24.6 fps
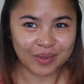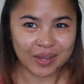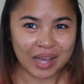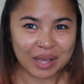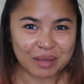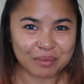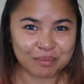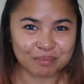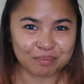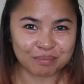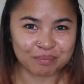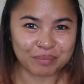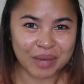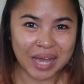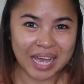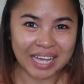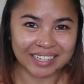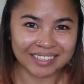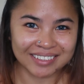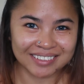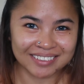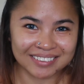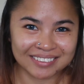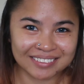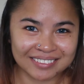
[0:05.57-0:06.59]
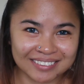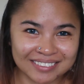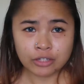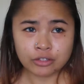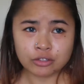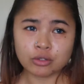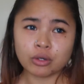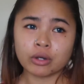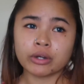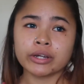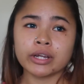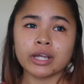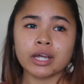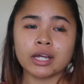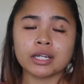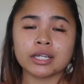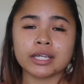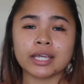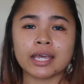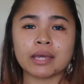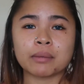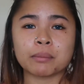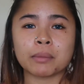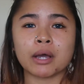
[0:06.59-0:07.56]
I'm back. So
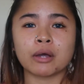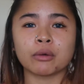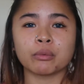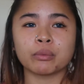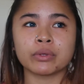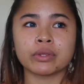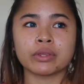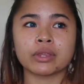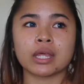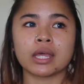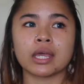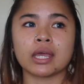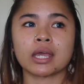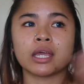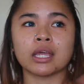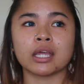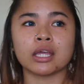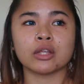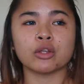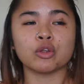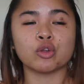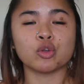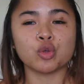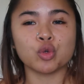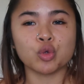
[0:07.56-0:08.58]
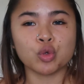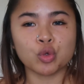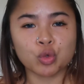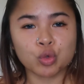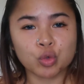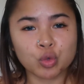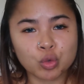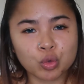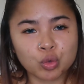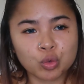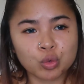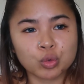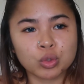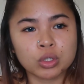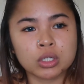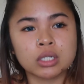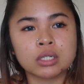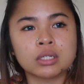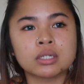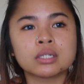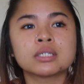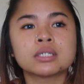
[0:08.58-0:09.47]
Ariana came out with a new